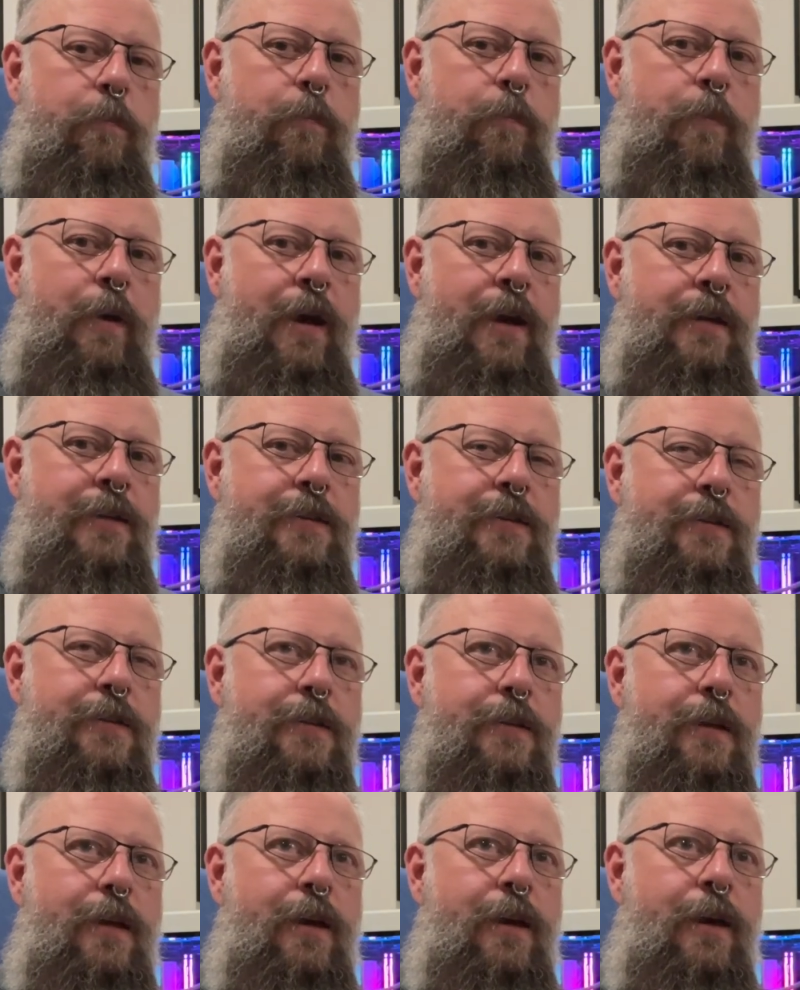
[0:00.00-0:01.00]

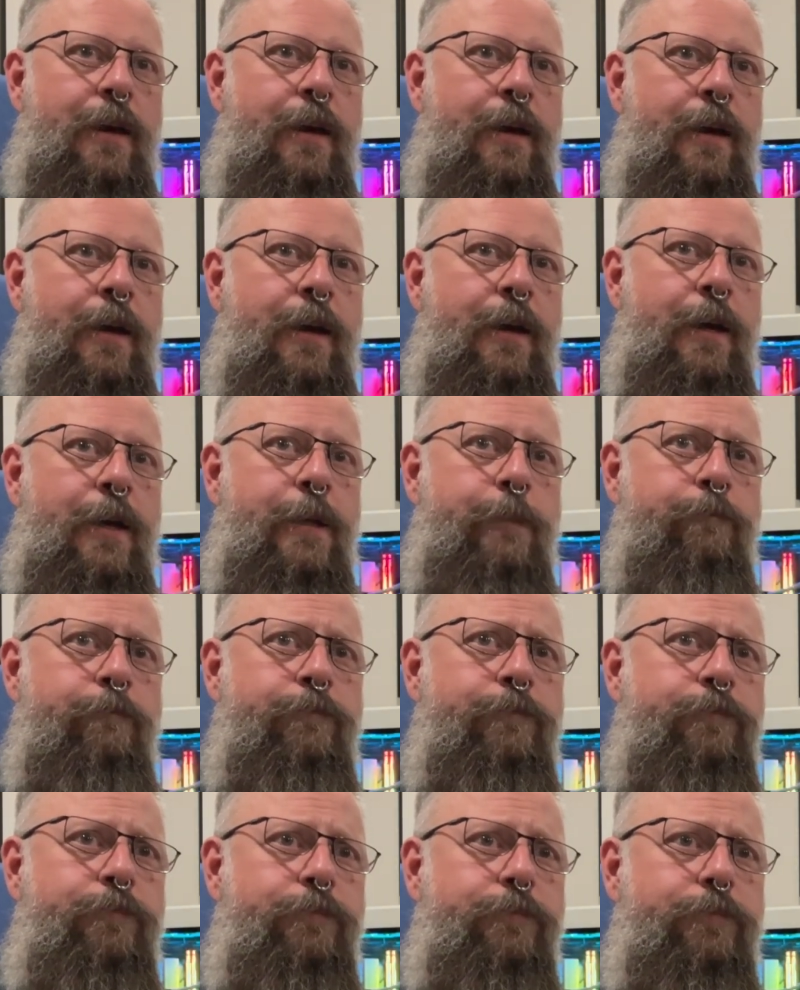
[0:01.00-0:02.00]
but
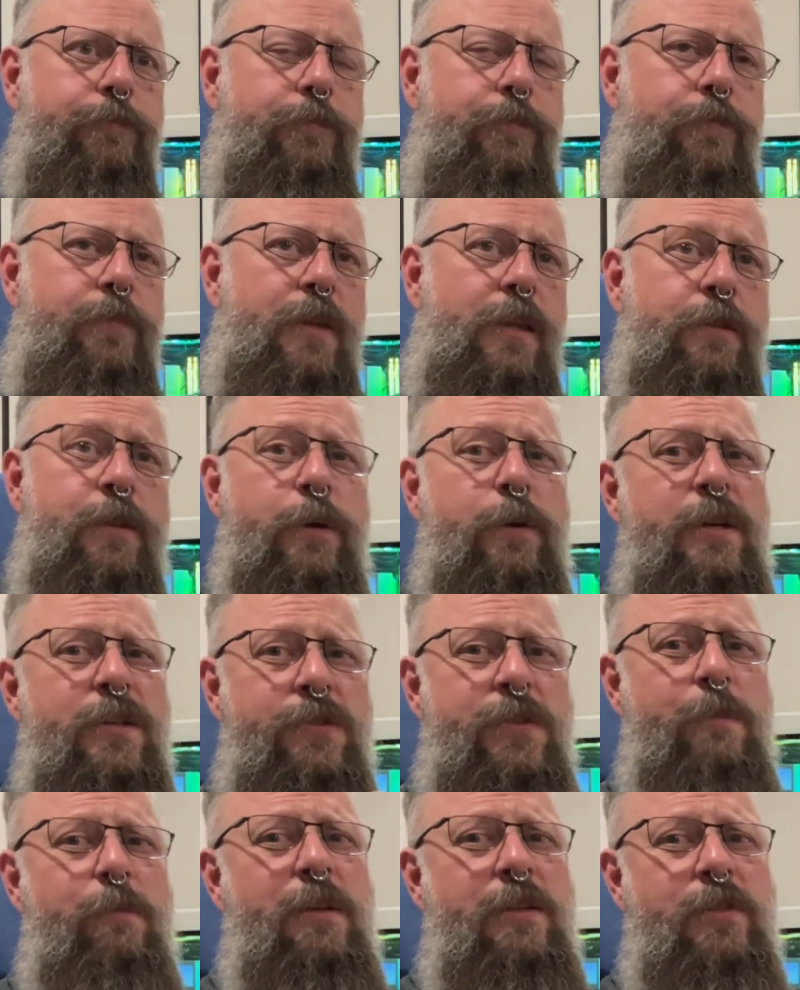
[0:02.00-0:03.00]
there
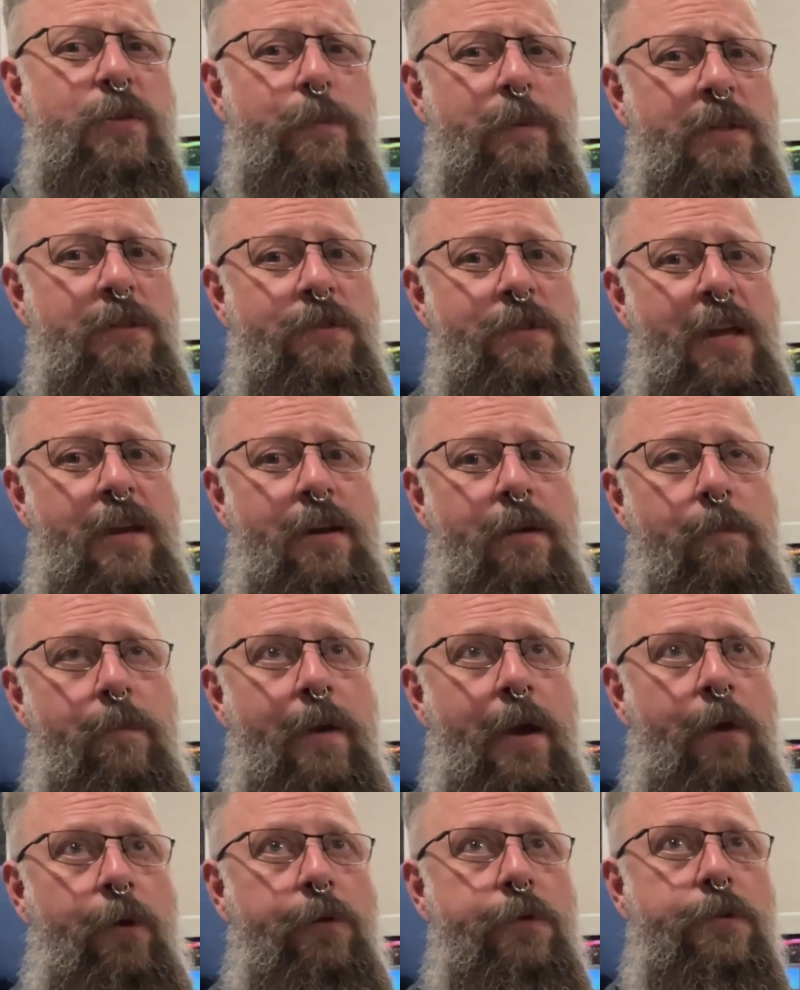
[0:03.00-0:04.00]
is something to be said
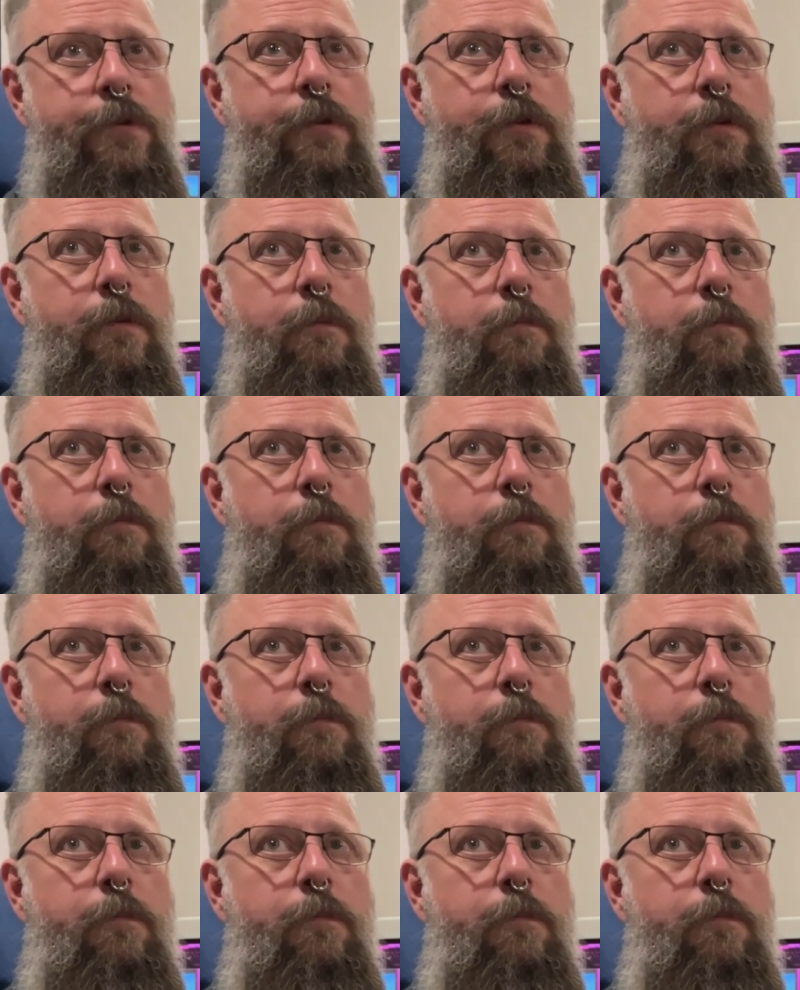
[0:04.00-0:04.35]
about